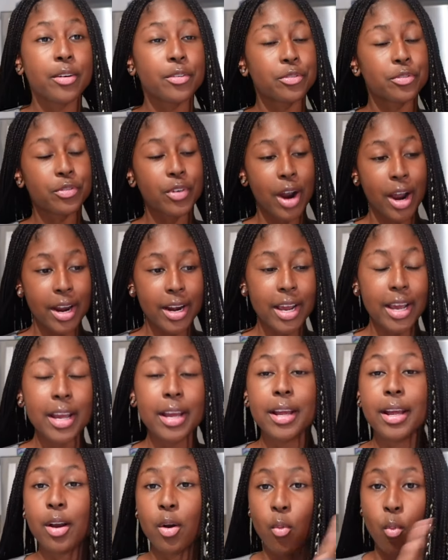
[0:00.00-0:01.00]

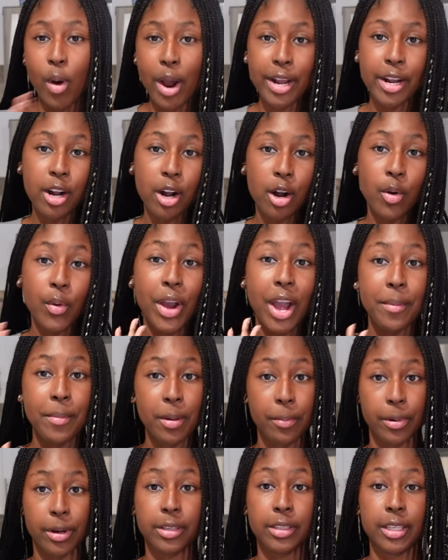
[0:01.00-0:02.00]
Friday, white coat and my
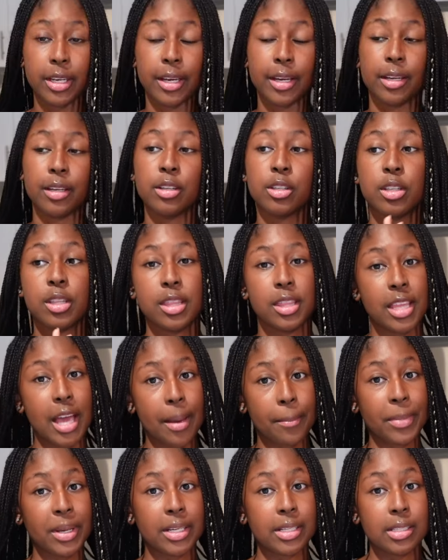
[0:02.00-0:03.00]
birthday.
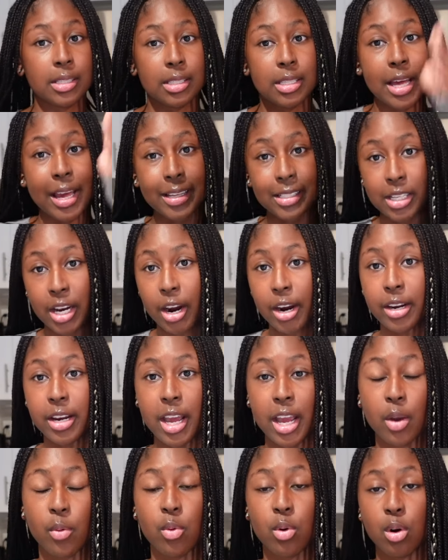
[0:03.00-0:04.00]
That means the entire
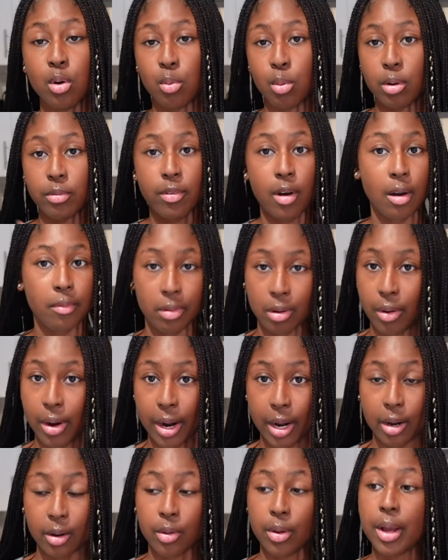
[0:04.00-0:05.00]
day will revolve
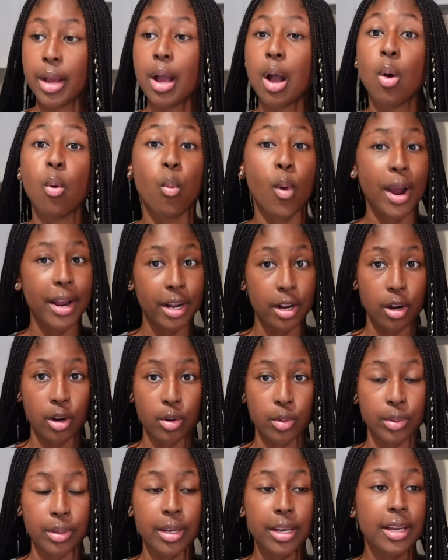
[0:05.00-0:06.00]
around white
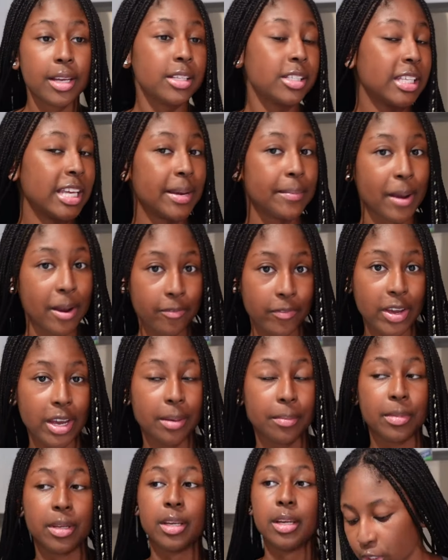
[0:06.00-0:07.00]
coat, seeing my
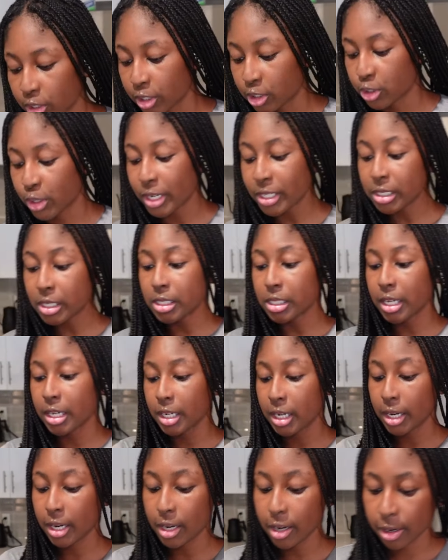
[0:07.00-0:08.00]
family. So the dress
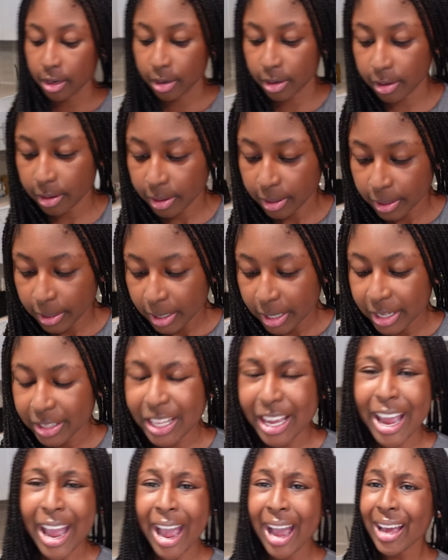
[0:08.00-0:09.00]
is in here.
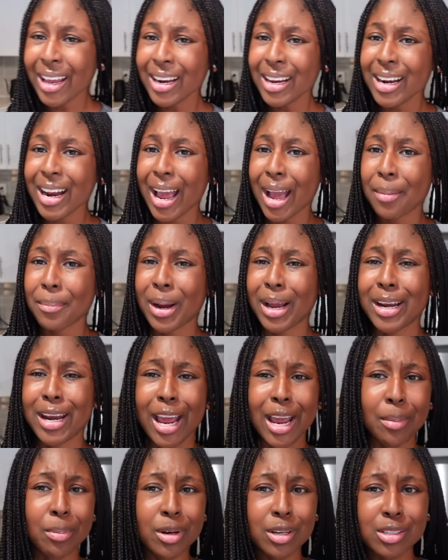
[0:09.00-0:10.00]
They had it at my
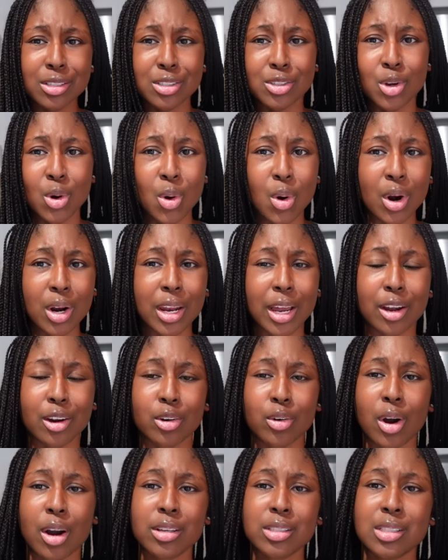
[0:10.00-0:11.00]
neighbor's door, like
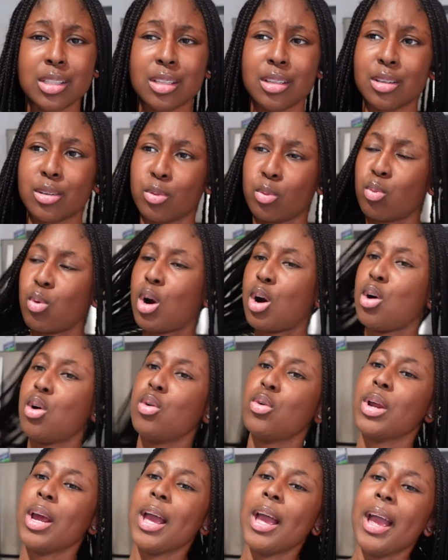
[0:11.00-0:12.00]
across the
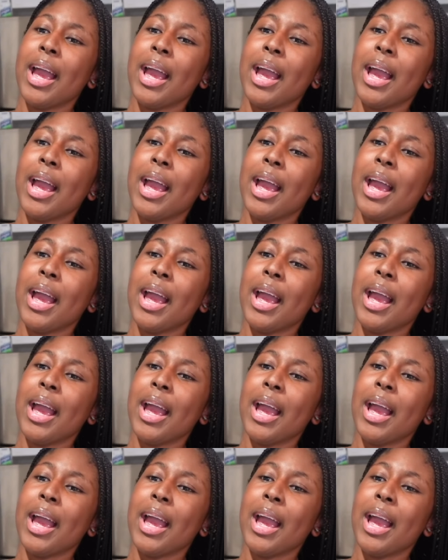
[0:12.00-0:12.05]
road.